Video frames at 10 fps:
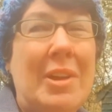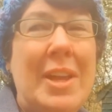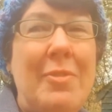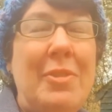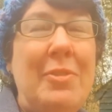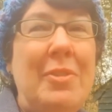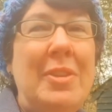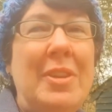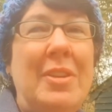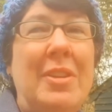or even
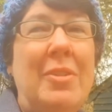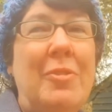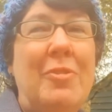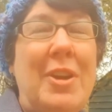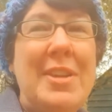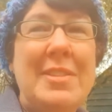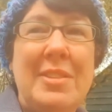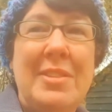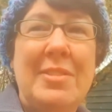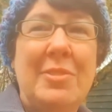
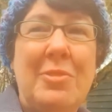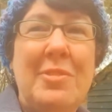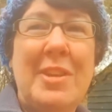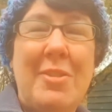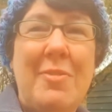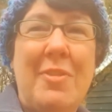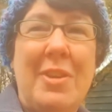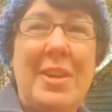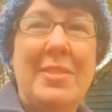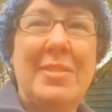frightened or
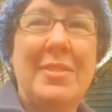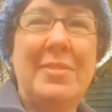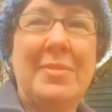terrified?